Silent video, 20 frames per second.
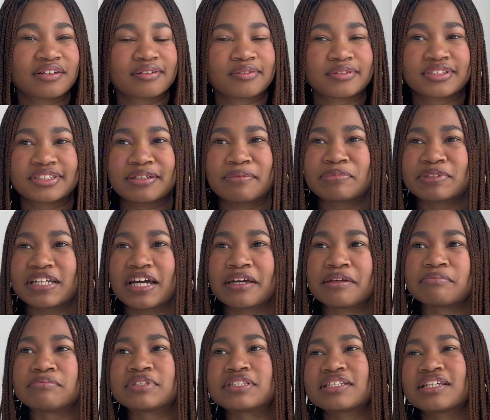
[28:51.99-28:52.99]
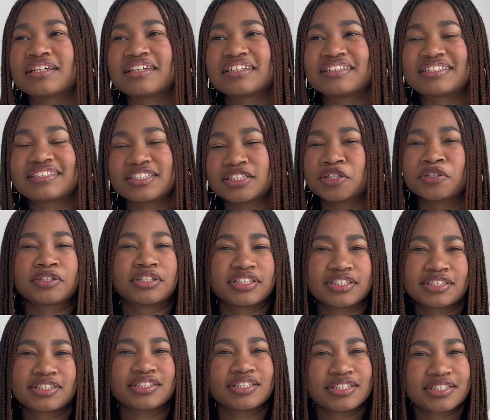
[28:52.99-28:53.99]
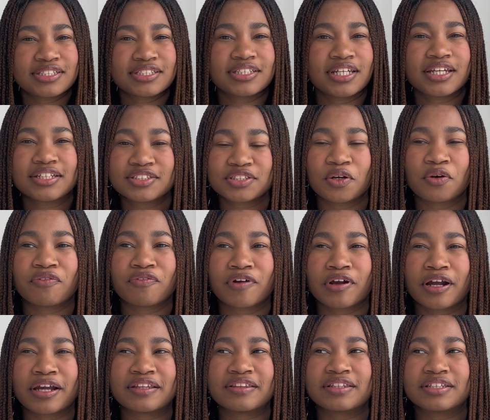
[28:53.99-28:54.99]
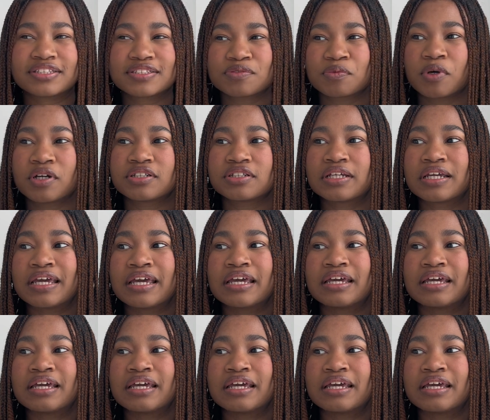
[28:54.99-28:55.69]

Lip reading: or sometimes seriousness takes over, and this one